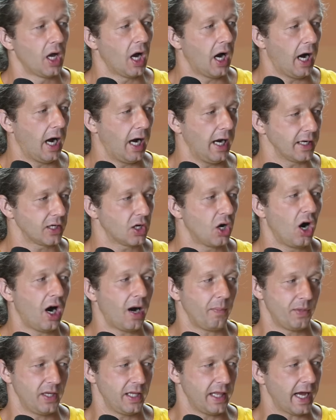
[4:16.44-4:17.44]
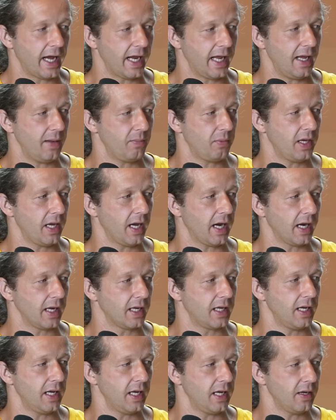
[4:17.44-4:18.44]
uh, copy that API
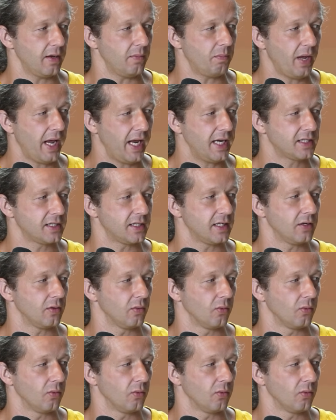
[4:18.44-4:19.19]
key and paste it